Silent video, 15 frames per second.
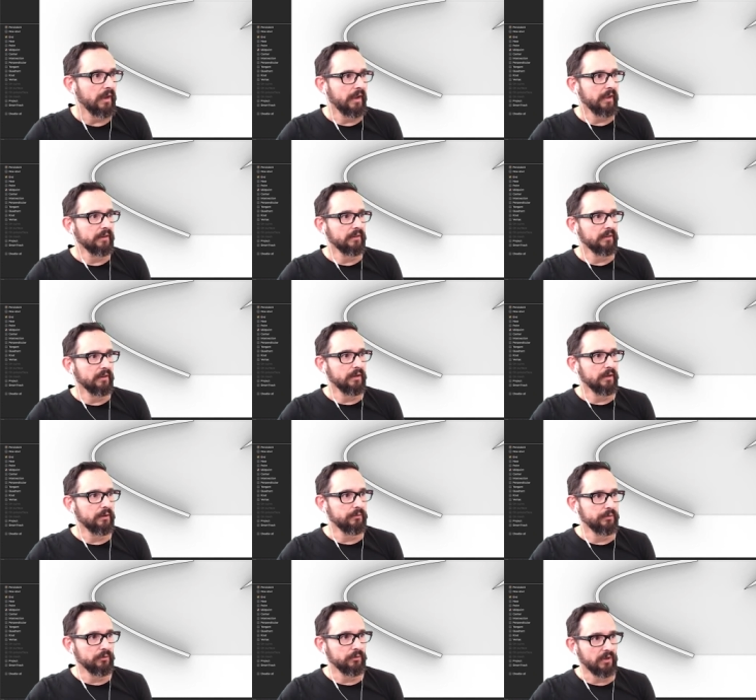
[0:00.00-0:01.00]
and
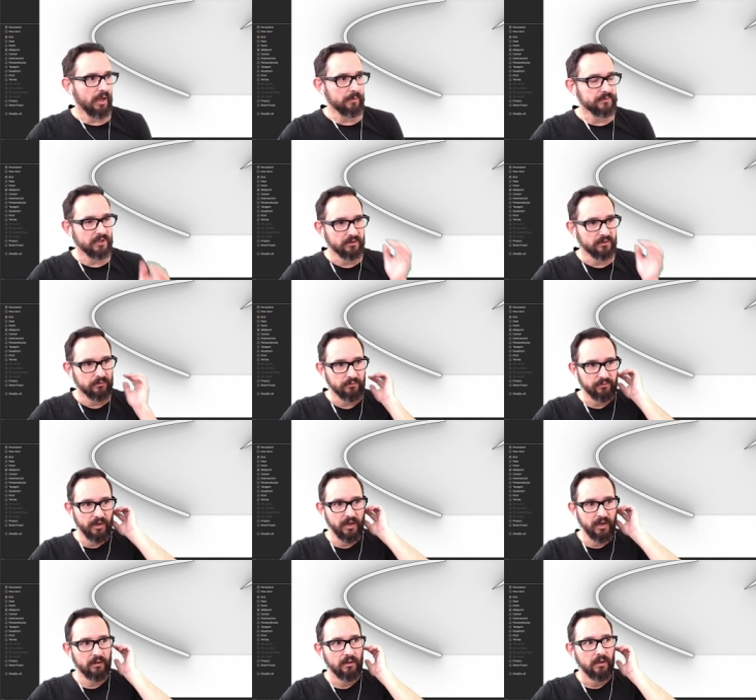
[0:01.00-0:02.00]
view capture to
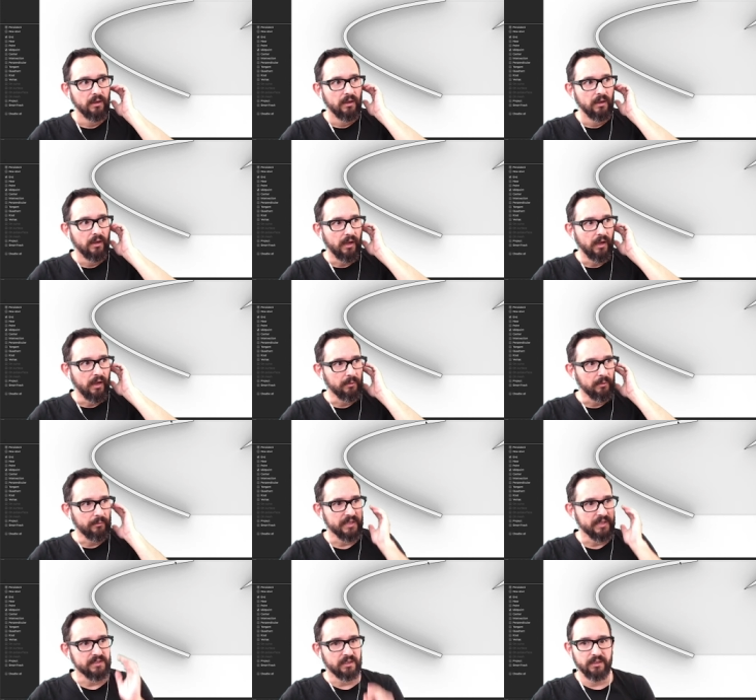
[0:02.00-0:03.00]
file,
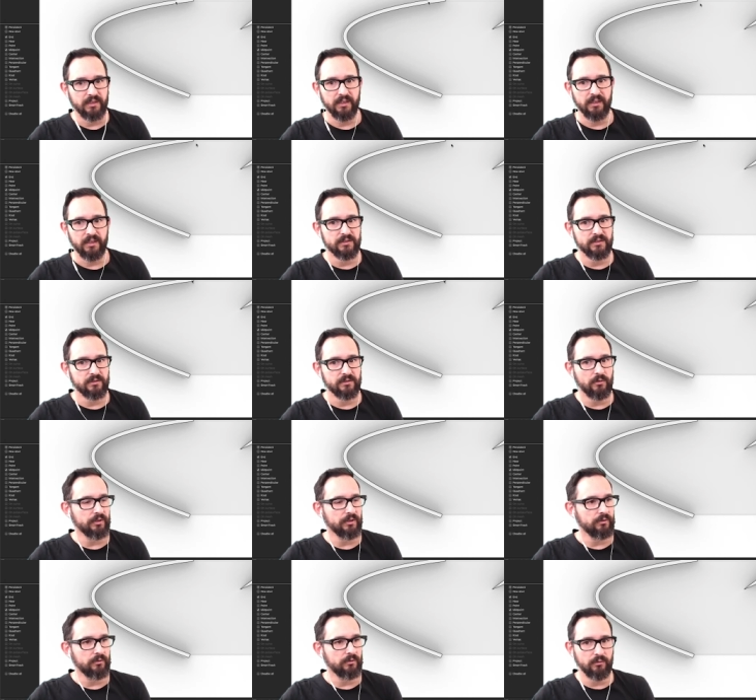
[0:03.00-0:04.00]
and basically it's
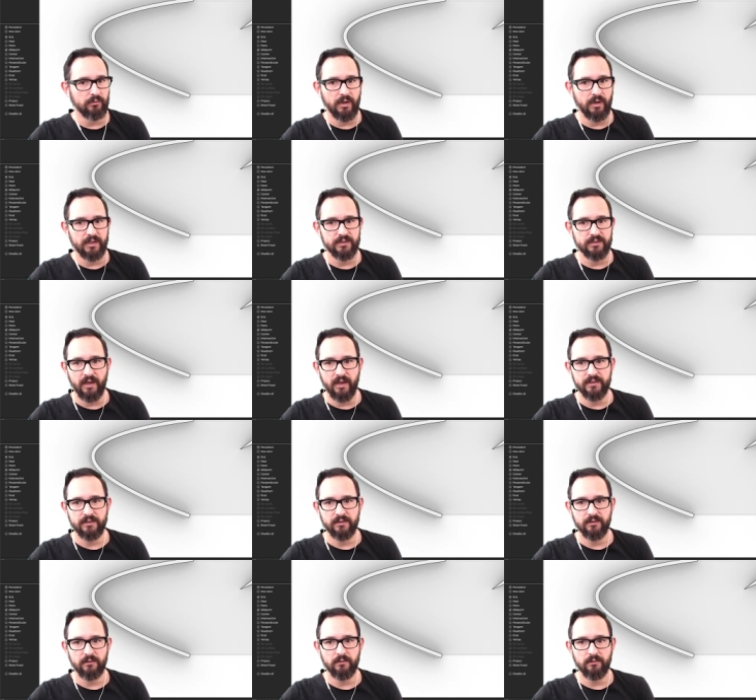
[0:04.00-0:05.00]
going to
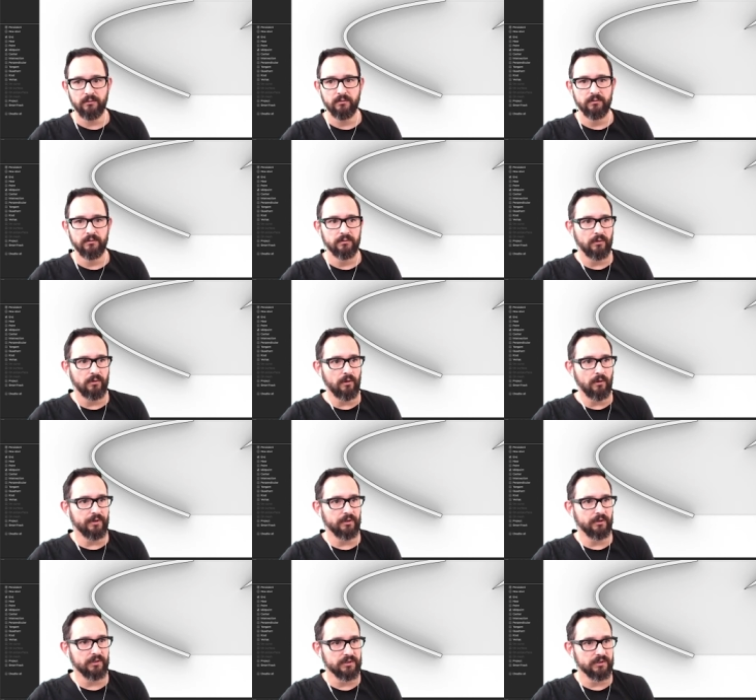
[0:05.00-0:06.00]

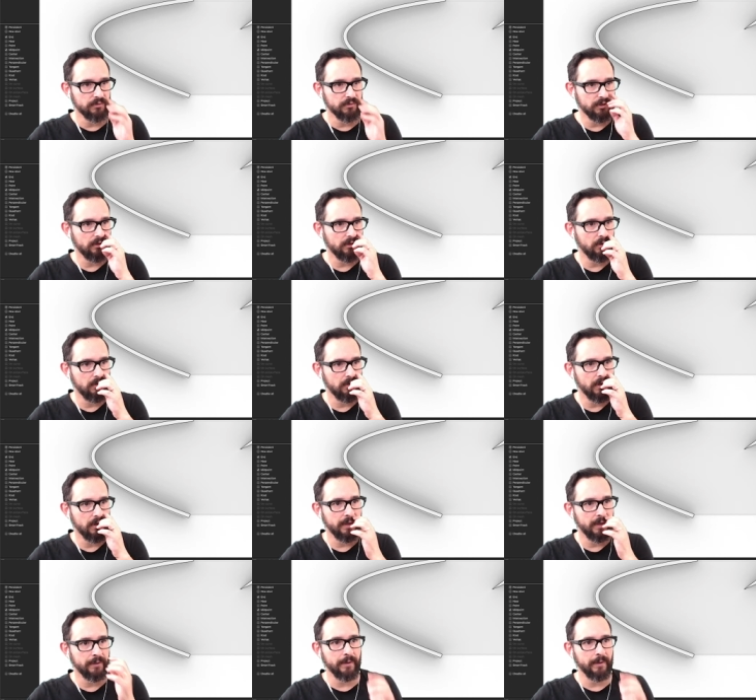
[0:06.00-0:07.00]
offer you this window,
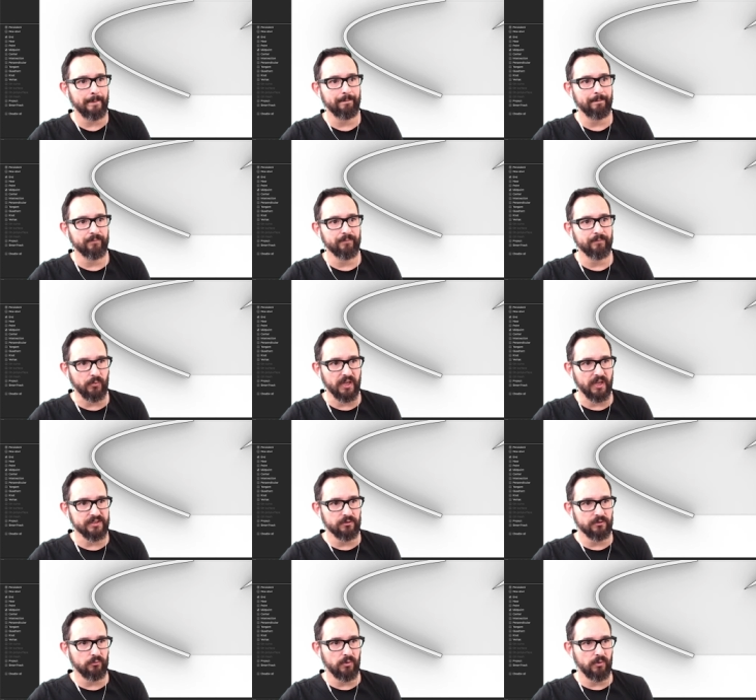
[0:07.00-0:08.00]
and will
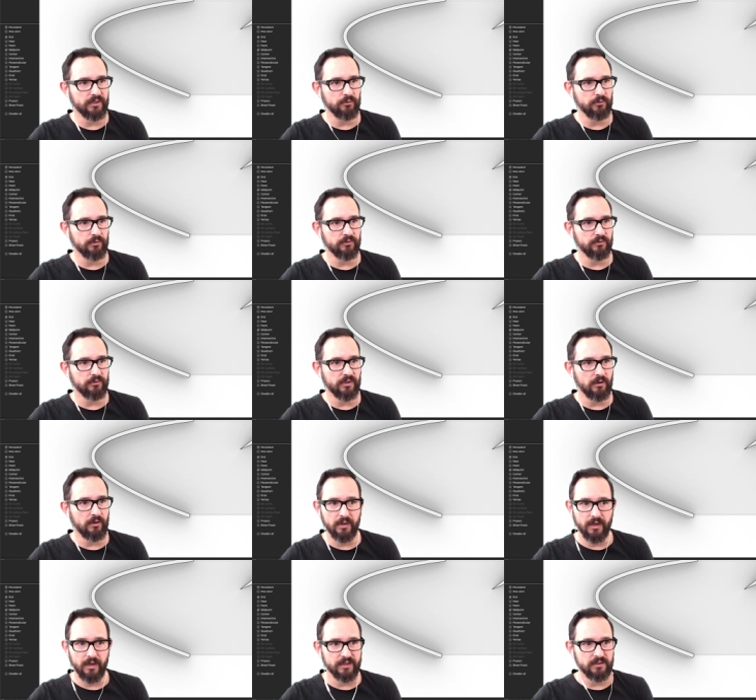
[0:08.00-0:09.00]
ask you what you want to turn
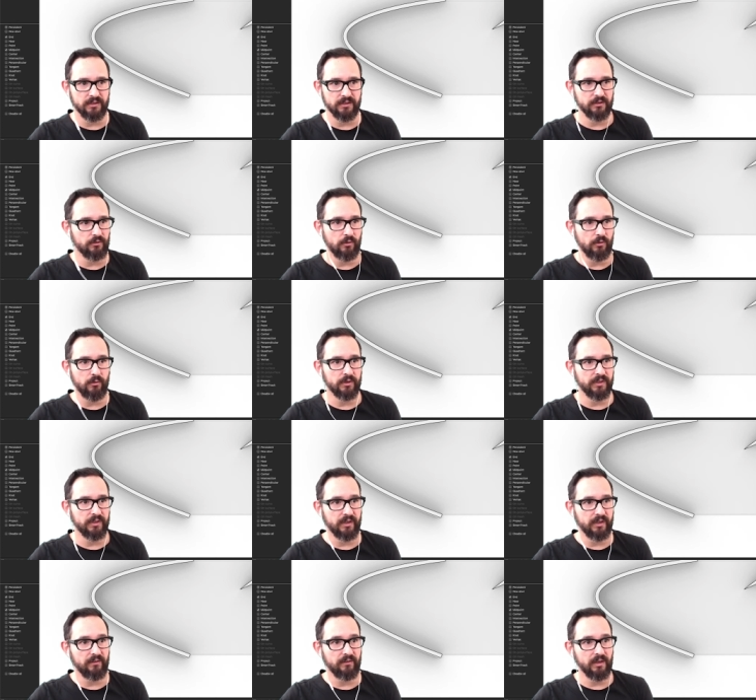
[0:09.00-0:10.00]
on. I actually don't want
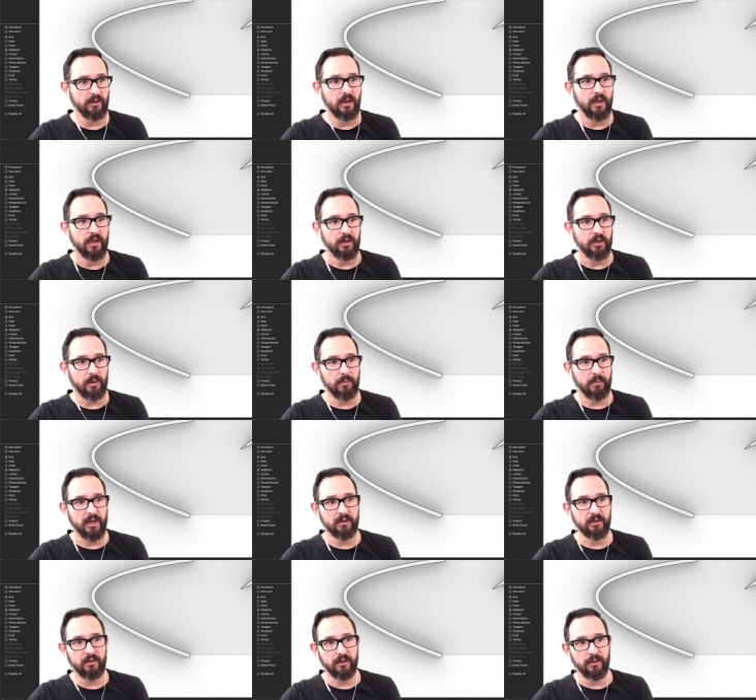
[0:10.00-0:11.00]
anything. You can
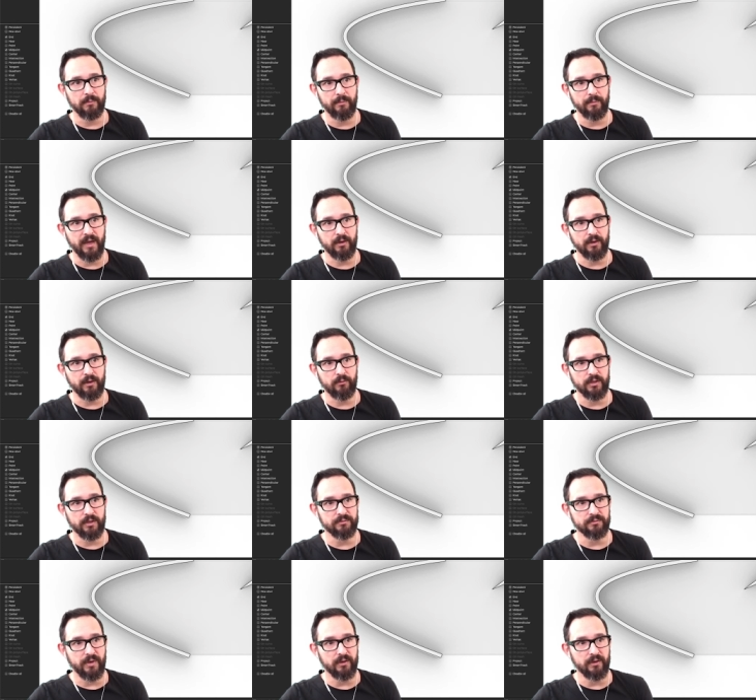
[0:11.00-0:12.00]
make the background
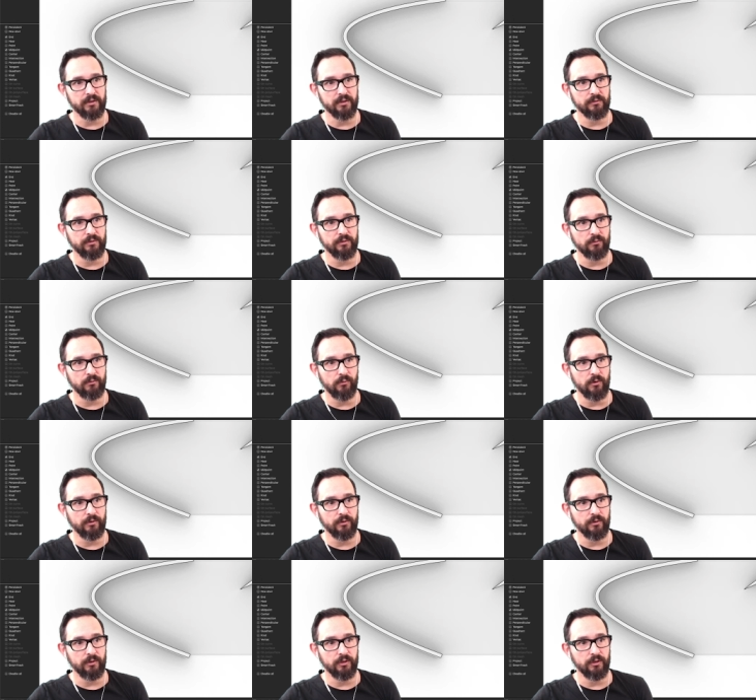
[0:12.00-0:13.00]
transparent if
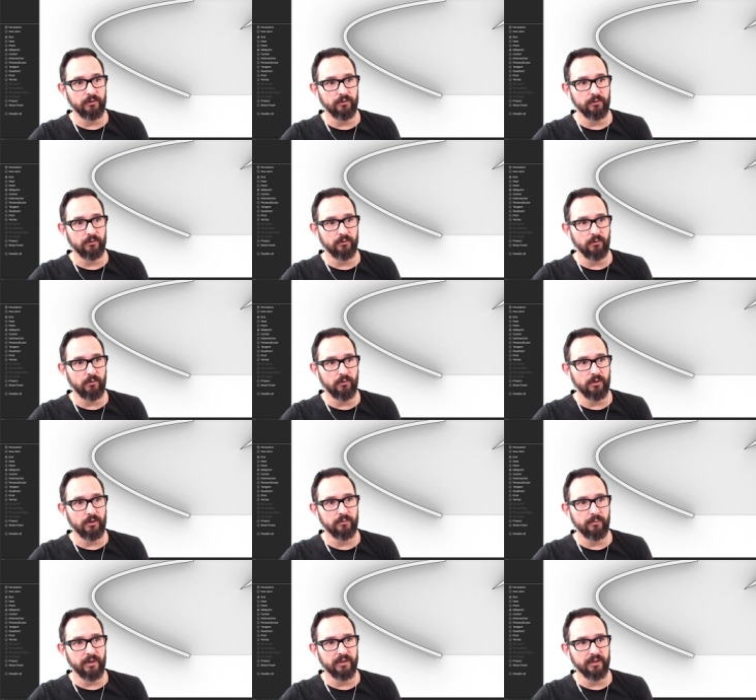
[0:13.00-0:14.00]
you don't
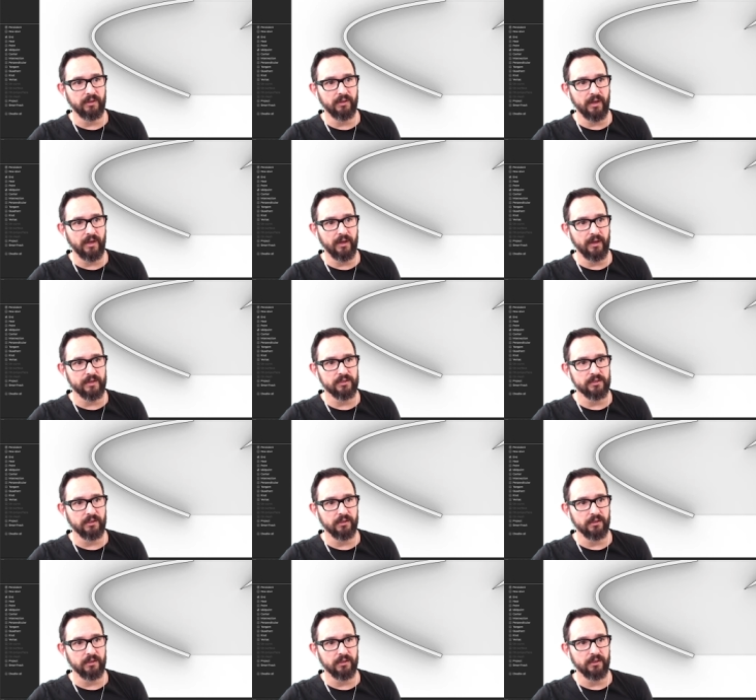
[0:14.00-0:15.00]
want, but I
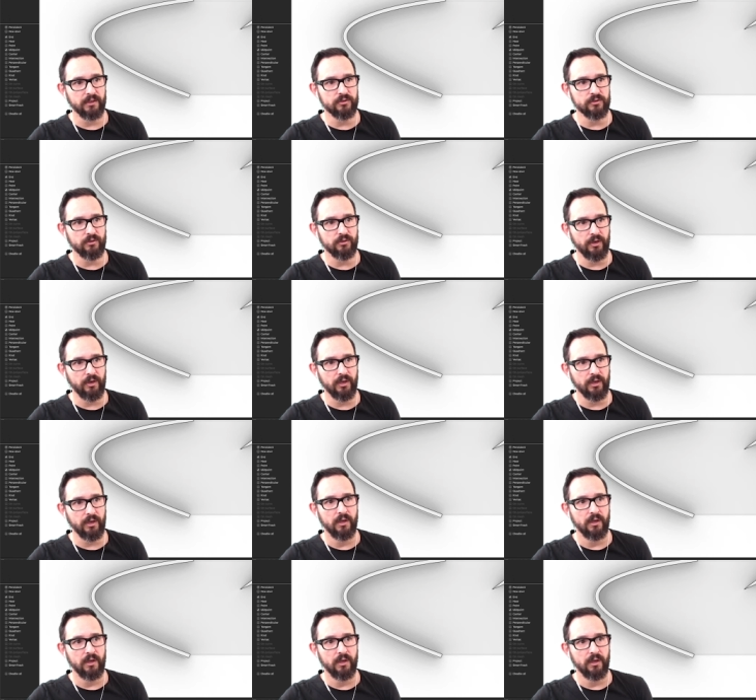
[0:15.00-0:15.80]
actually enjoy